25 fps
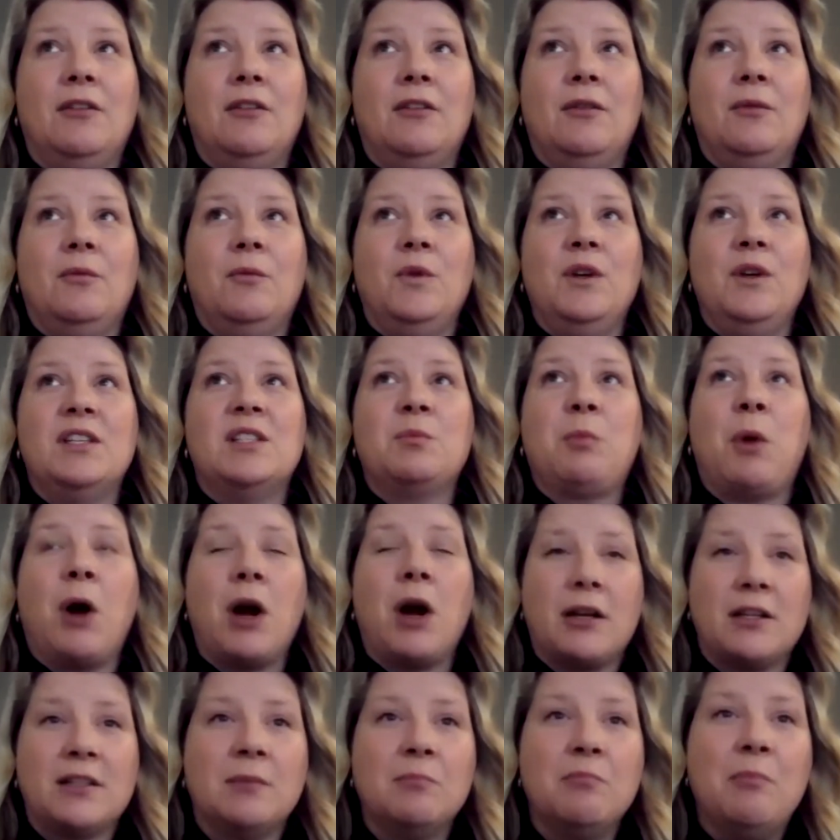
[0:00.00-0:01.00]
we
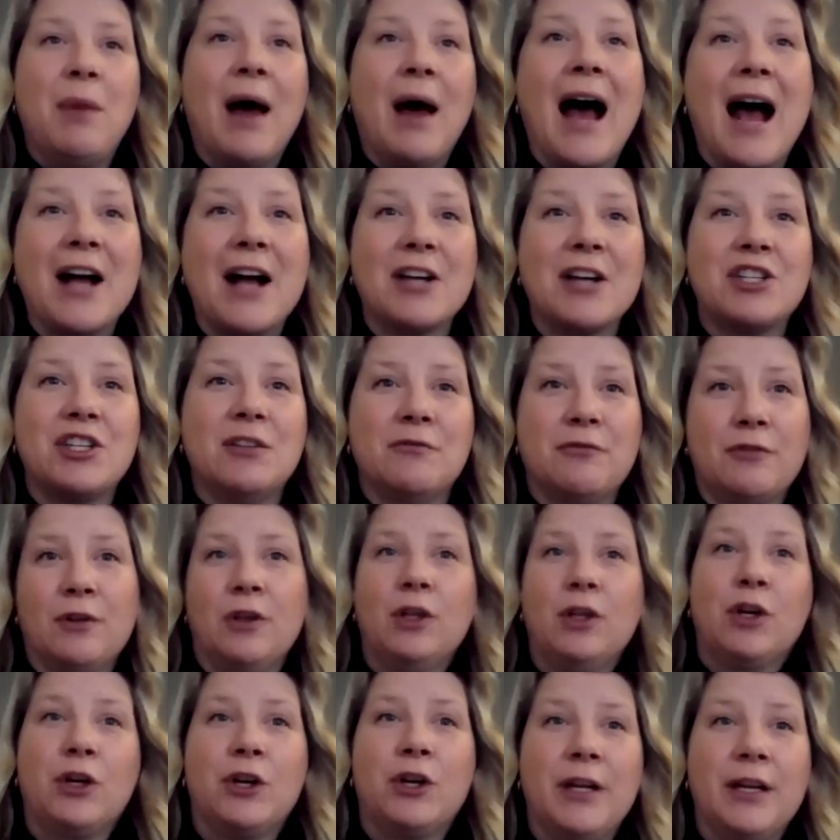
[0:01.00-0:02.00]
spark some passion for
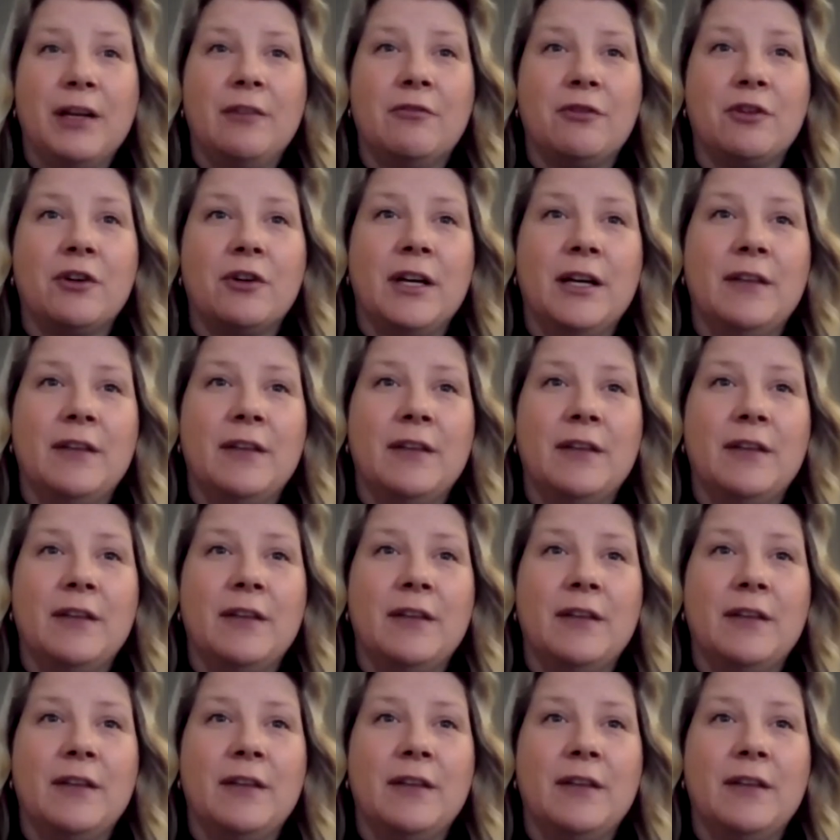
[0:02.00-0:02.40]
learning